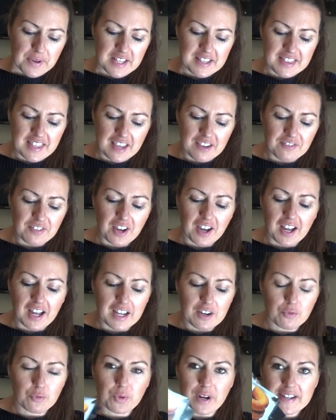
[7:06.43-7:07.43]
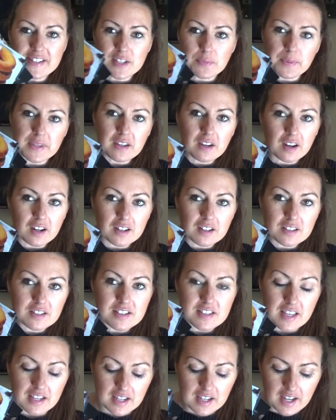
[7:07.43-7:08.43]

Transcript: but they've got recipe cards that